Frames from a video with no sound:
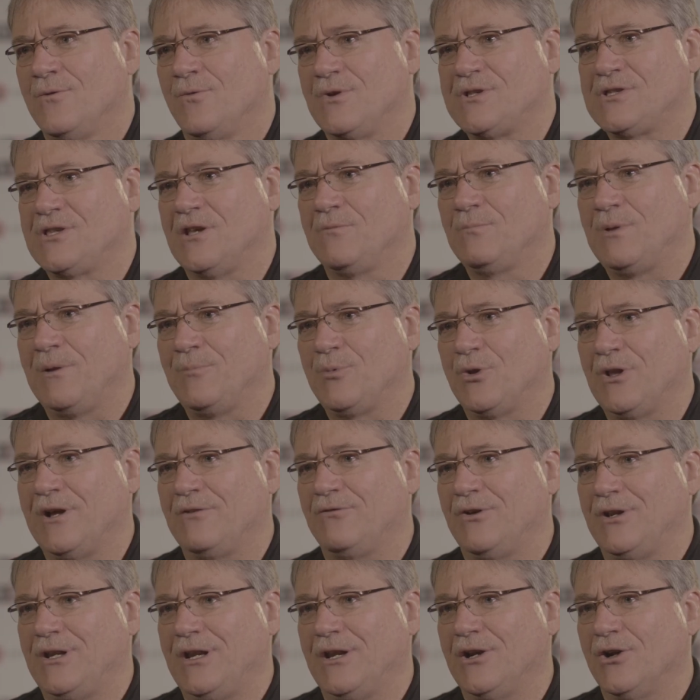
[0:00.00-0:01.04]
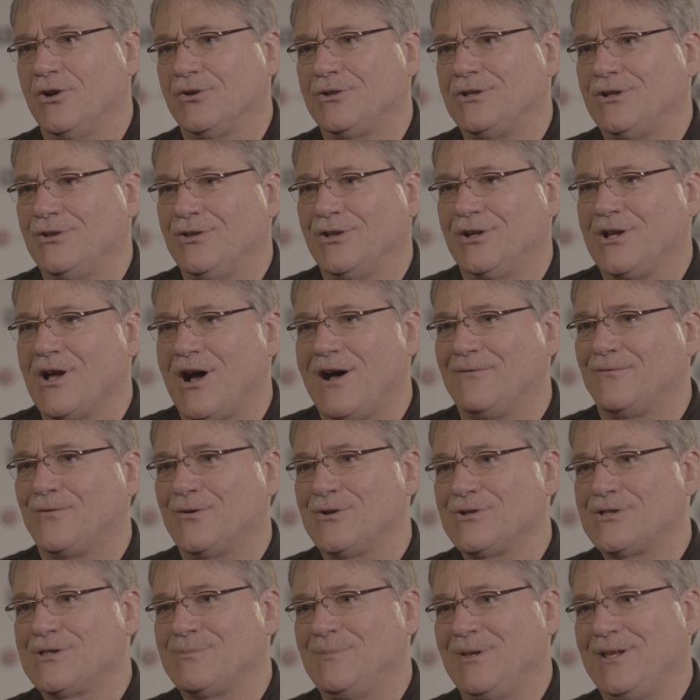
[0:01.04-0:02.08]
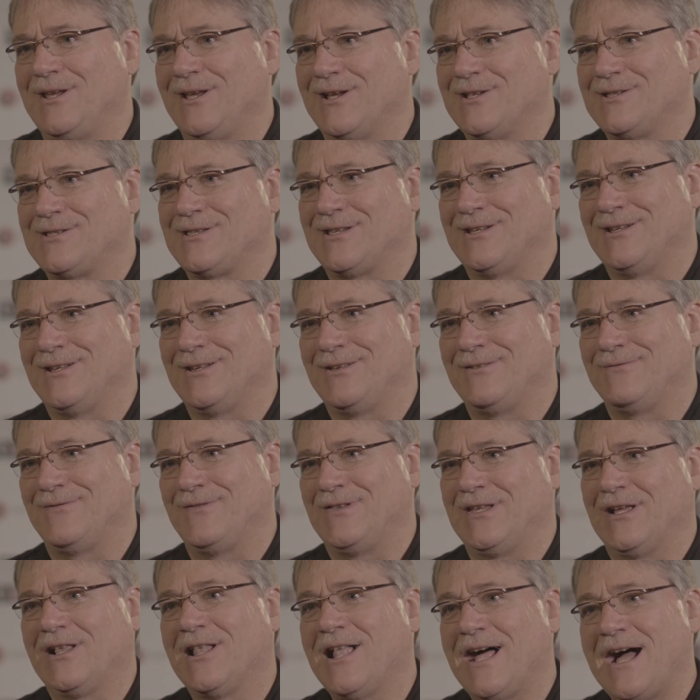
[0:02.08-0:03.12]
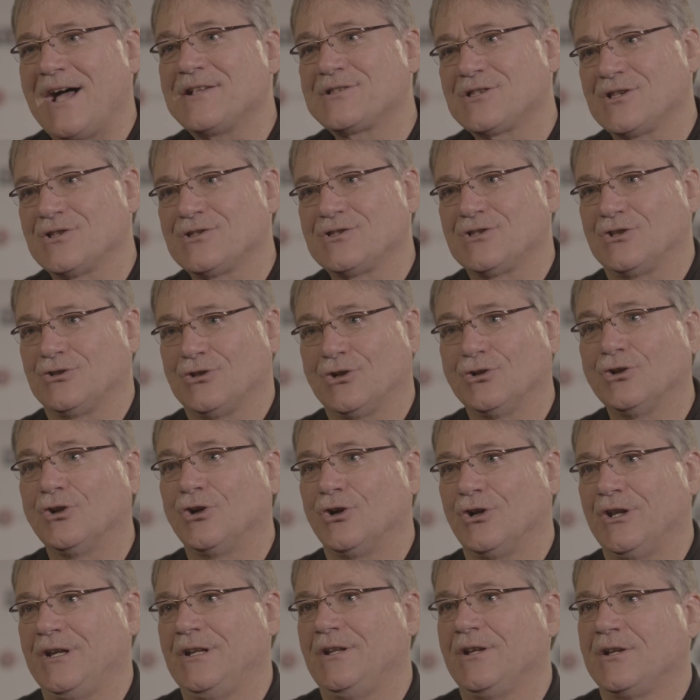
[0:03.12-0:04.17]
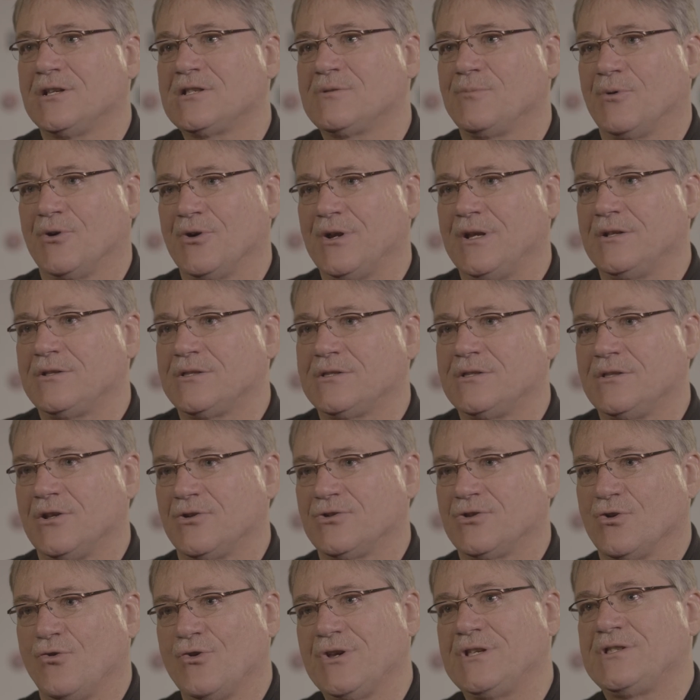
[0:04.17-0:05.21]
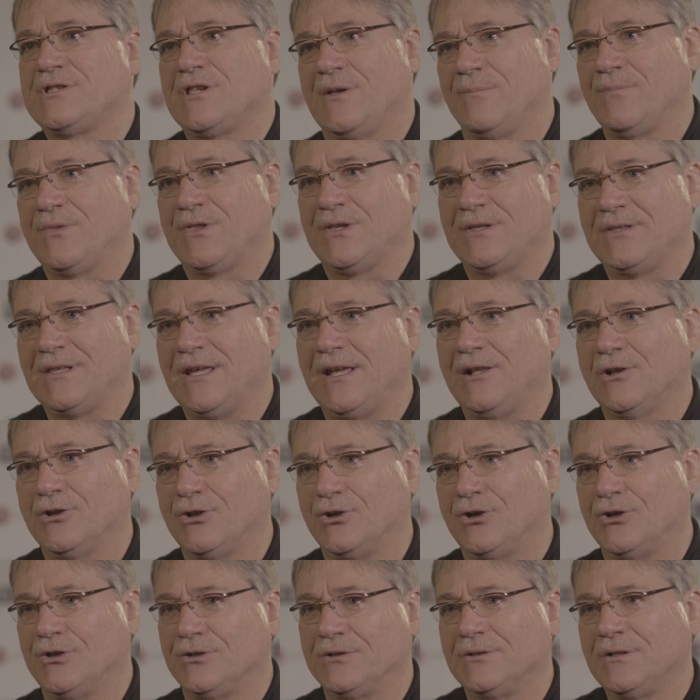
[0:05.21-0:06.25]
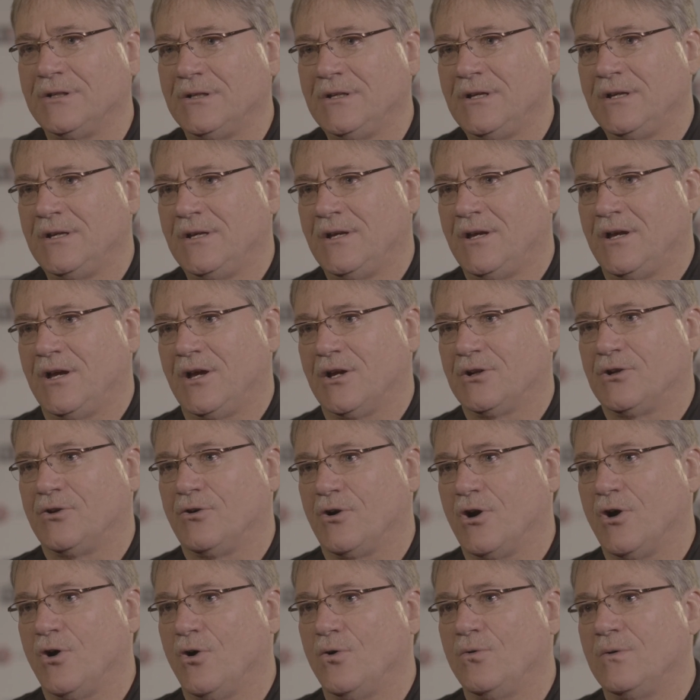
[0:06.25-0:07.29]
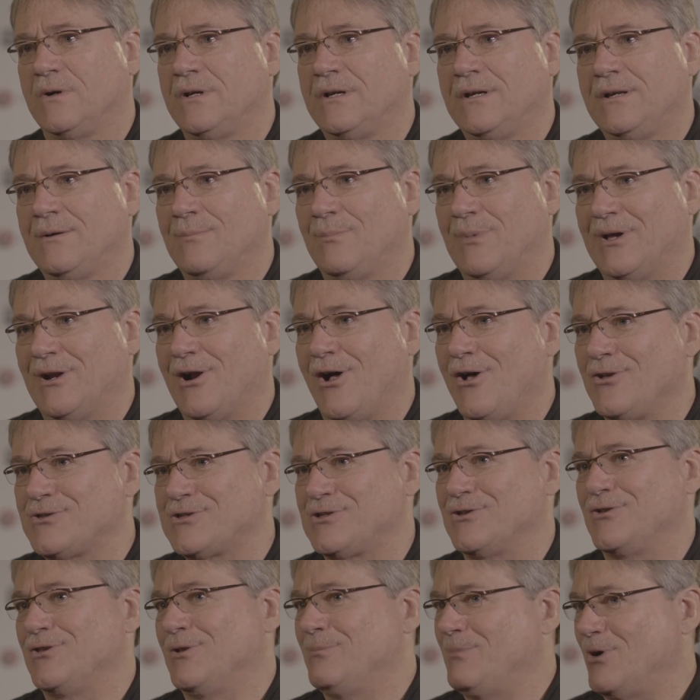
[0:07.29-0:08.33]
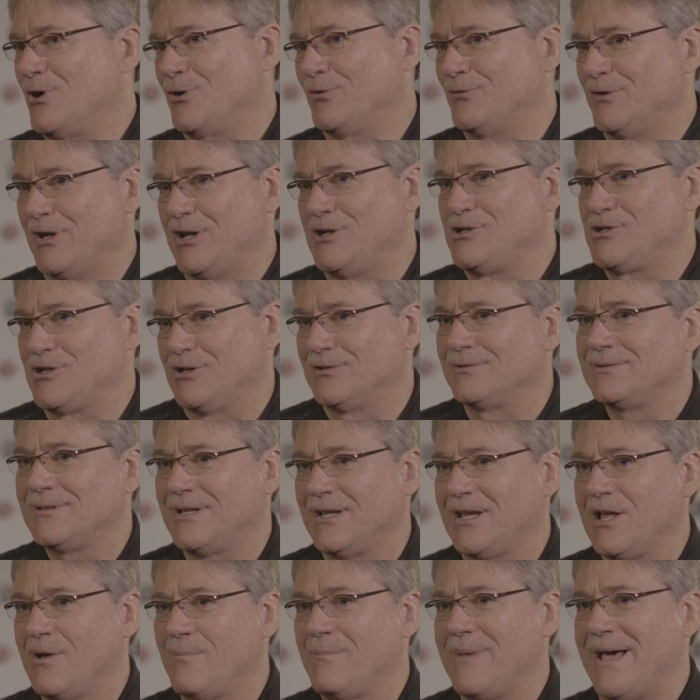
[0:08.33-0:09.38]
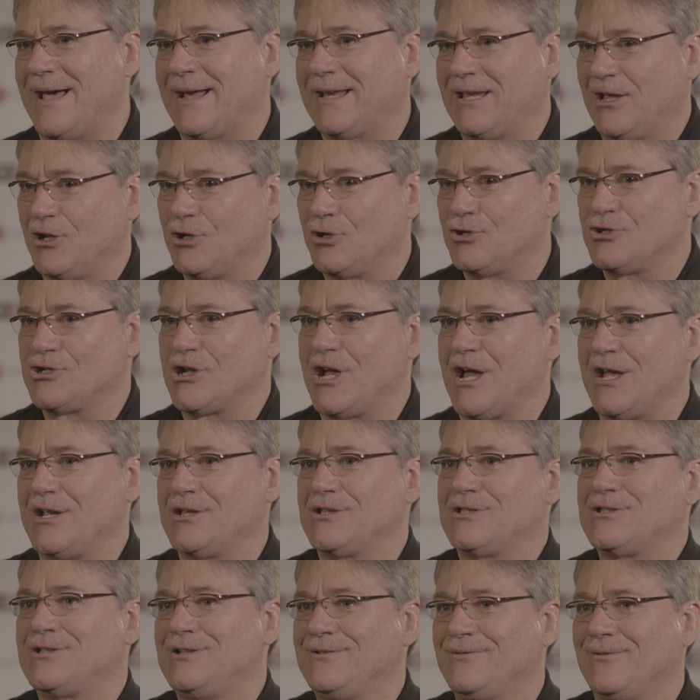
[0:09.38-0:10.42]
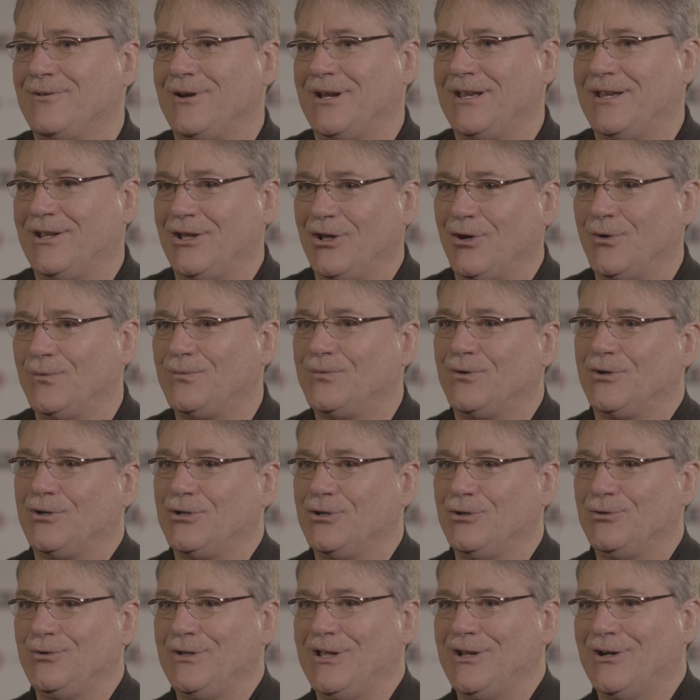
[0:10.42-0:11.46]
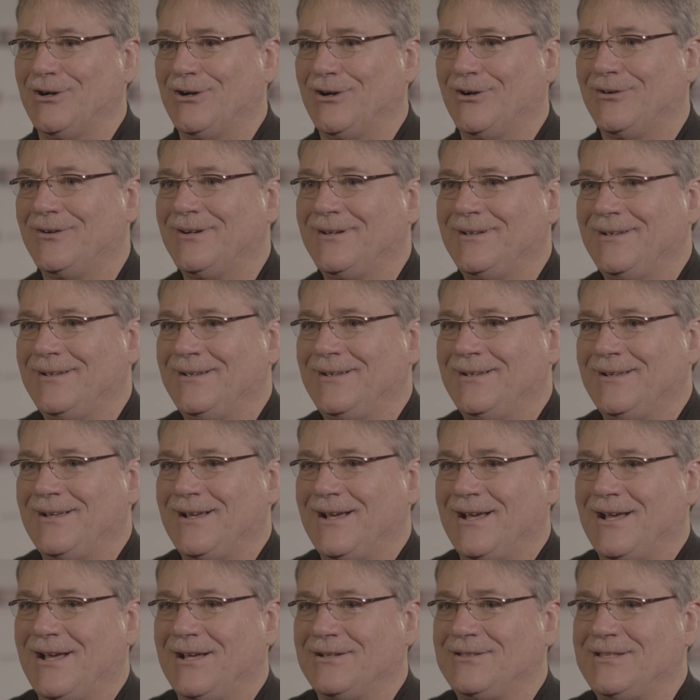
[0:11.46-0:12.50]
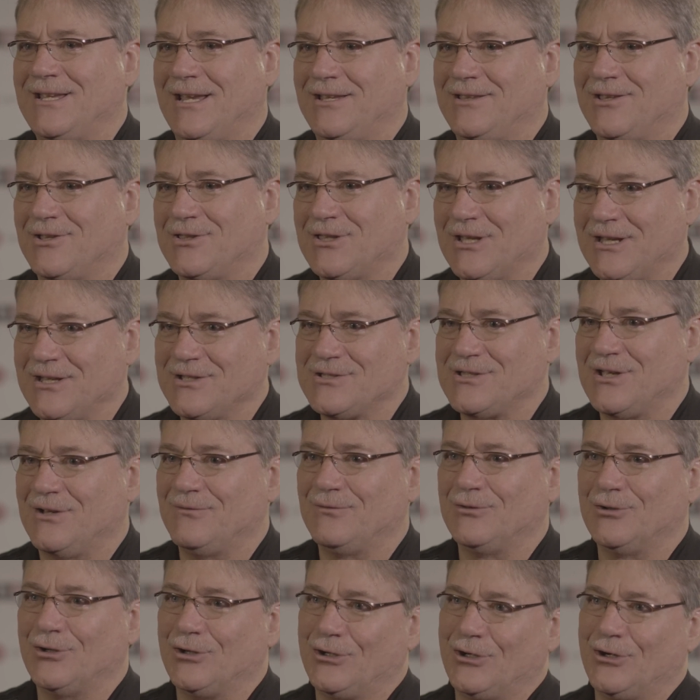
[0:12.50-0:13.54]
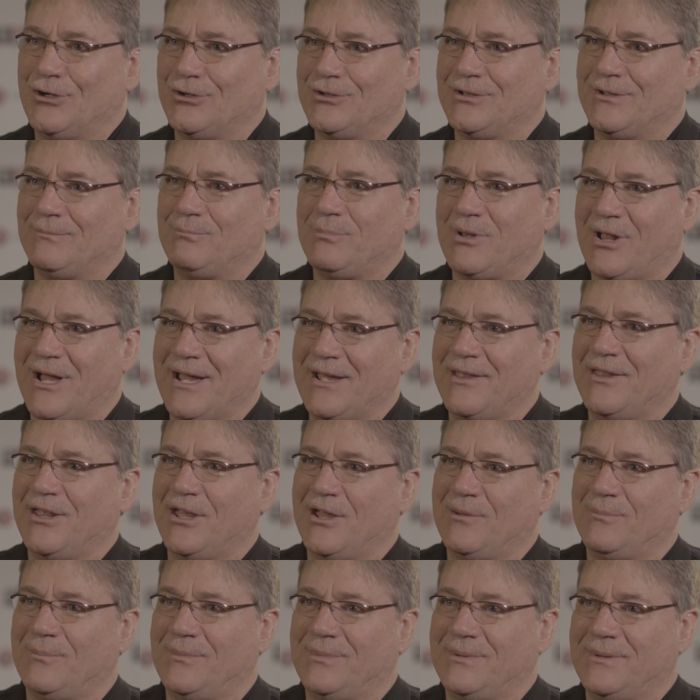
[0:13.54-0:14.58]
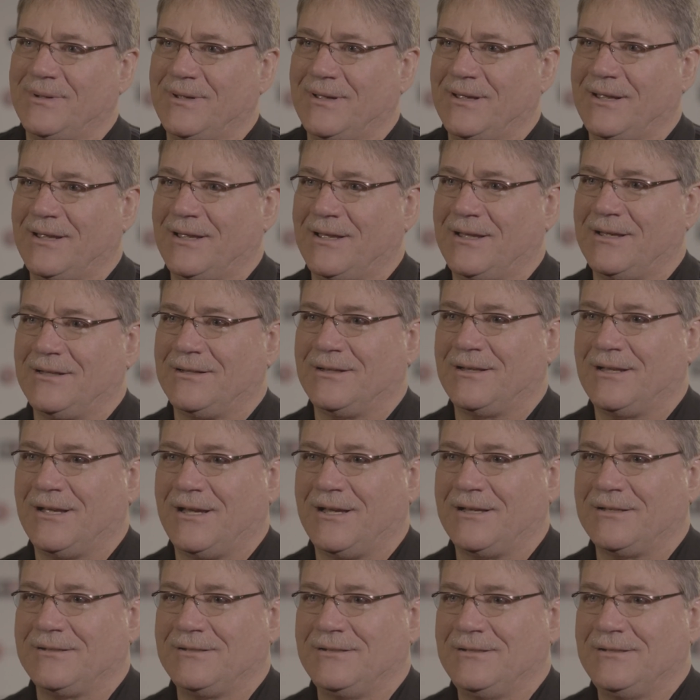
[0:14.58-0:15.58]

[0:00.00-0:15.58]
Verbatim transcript: We send people every year to the conference because uh, the classes and the learning experience, there's always something they learn, uh, grow, but also the motivation. They come back energized, ready to go for a new year, uh, take the things they've learned, apply them, and uh,